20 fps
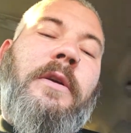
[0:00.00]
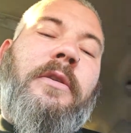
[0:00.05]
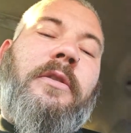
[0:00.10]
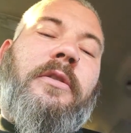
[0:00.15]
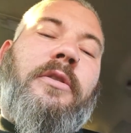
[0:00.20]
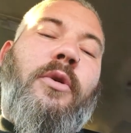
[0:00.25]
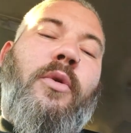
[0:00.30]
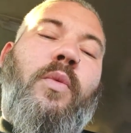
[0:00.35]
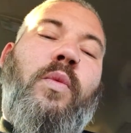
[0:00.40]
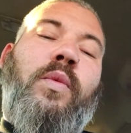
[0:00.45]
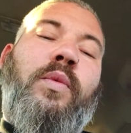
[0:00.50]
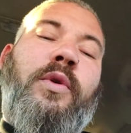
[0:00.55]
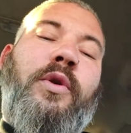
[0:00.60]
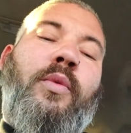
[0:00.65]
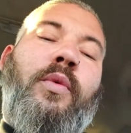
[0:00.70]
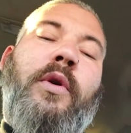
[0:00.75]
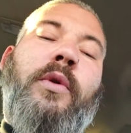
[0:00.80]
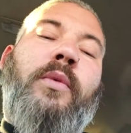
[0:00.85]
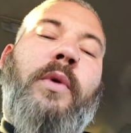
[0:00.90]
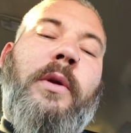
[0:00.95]
So you
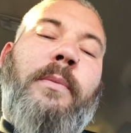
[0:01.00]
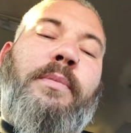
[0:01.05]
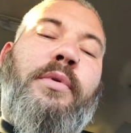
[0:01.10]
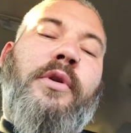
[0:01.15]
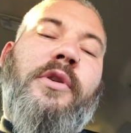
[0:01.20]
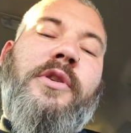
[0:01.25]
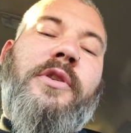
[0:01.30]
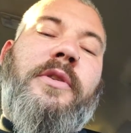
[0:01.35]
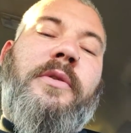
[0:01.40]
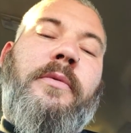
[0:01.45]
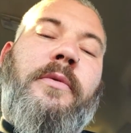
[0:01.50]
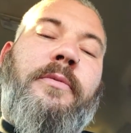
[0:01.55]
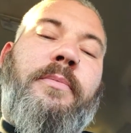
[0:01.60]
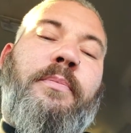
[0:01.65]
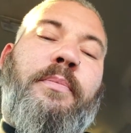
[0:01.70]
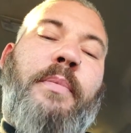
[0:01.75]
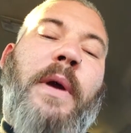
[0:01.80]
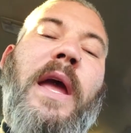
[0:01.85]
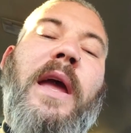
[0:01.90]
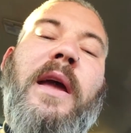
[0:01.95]
wouldn't want to push
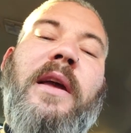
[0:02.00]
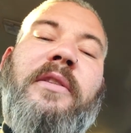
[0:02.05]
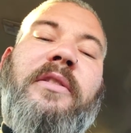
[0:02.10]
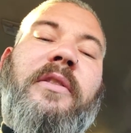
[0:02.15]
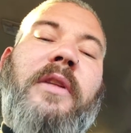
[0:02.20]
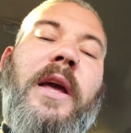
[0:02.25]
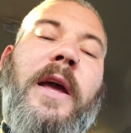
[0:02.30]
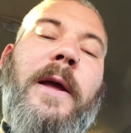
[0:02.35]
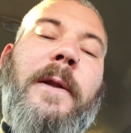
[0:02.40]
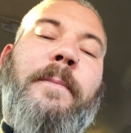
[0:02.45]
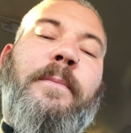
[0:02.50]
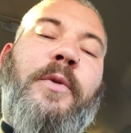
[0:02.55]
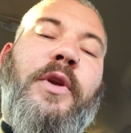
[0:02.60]
past that.